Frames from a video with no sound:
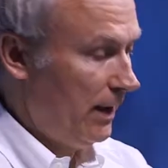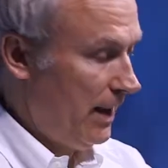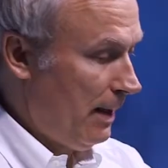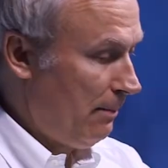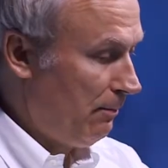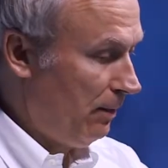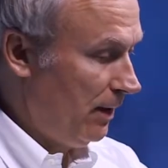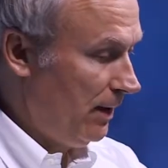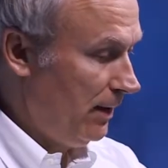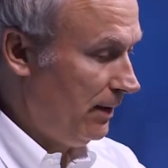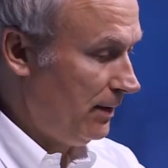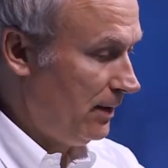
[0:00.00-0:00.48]

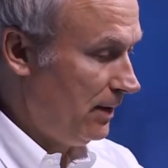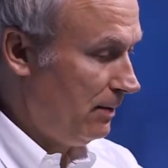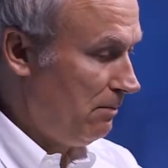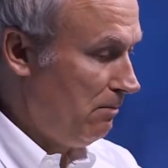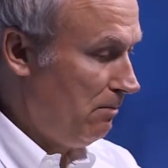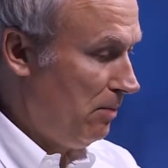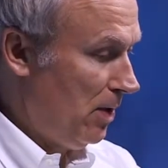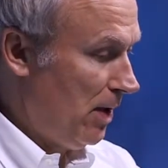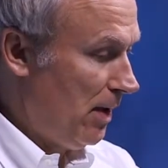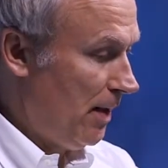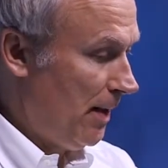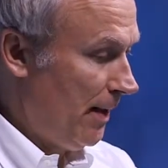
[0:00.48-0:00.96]
capitalism
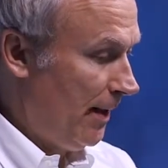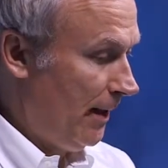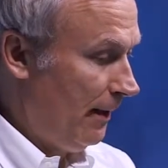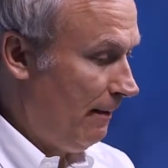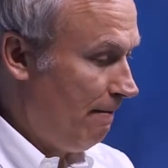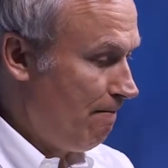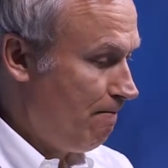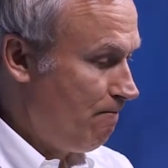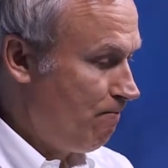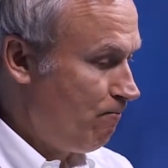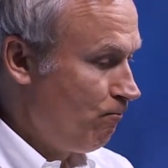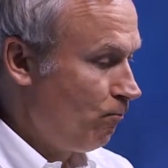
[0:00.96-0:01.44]
by
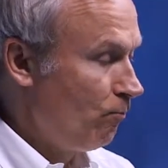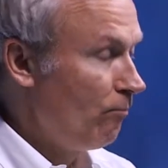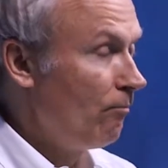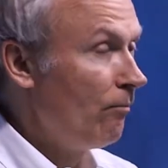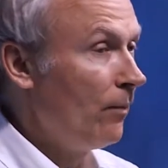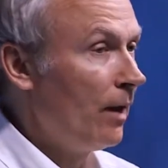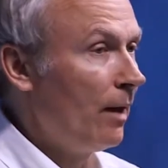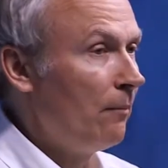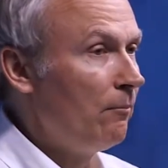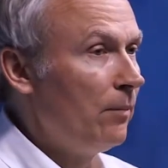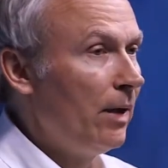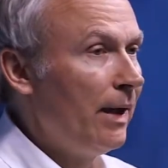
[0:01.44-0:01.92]

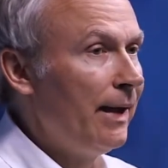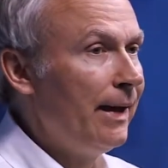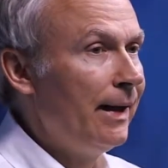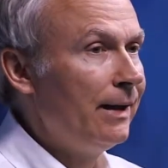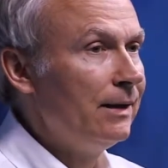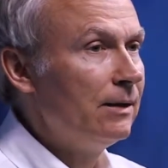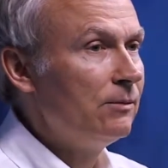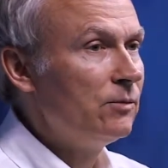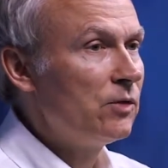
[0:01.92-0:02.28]
paying